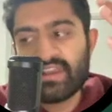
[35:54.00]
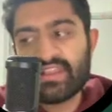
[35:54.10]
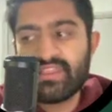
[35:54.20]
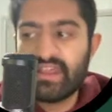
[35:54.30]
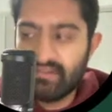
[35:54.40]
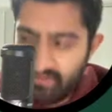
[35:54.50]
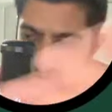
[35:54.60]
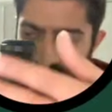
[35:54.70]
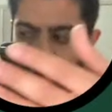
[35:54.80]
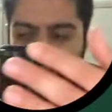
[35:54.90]
then,
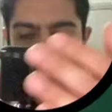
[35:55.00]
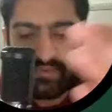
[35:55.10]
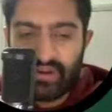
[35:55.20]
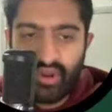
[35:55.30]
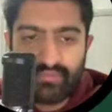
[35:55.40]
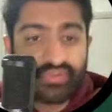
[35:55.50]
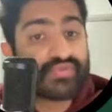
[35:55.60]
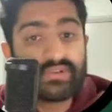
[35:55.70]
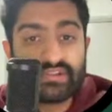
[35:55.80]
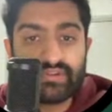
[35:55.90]
the rest of the run home
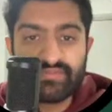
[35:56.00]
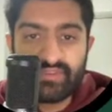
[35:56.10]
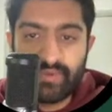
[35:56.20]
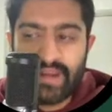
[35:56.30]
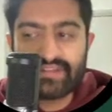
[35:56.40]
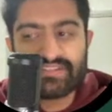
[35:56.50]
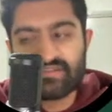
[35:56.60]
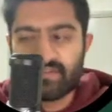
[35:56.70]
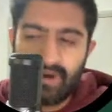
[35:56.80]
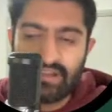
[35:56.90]
looks really good for the Raiders.
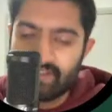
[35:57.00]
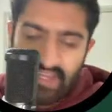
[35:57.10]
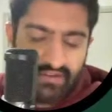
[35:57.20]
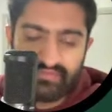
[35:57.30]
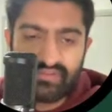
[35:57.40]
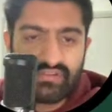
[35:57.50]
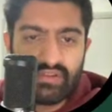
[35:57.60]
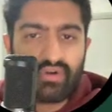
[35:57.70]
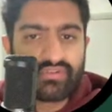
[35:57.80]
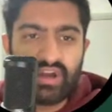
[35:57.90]
And Tamali's out for a
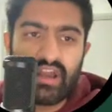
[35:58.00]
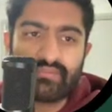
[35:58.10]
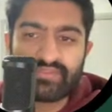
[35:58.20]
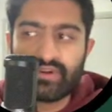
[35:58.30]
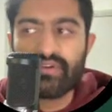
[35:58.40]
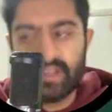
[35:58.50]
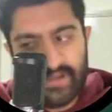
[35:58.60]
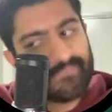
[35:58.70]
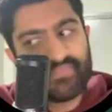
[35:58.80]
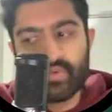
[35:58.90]
long time. So
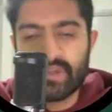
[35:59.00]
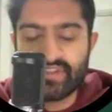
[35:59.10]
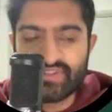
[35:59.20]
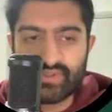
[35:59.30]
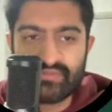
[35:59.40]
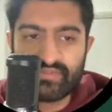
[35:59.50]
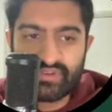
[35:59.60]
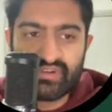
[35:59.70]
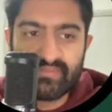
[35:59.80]
you'll get Stewart for a good